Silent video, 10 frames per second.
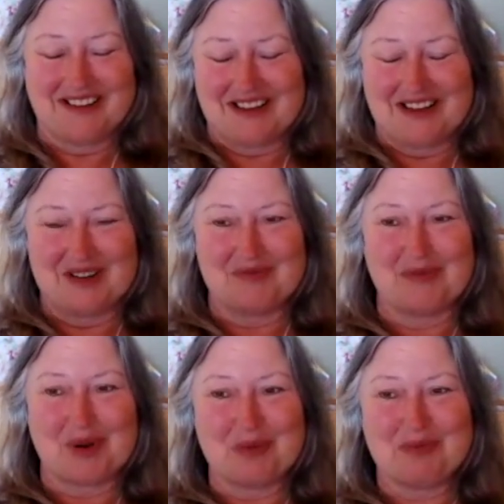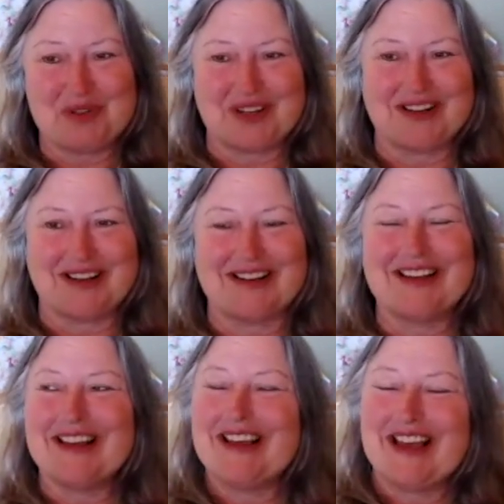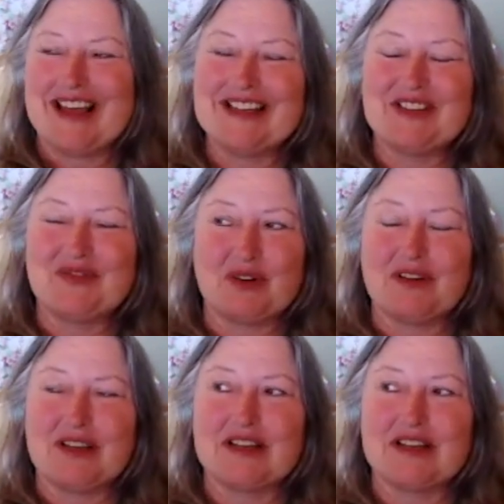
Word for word: uh, option, and and it's very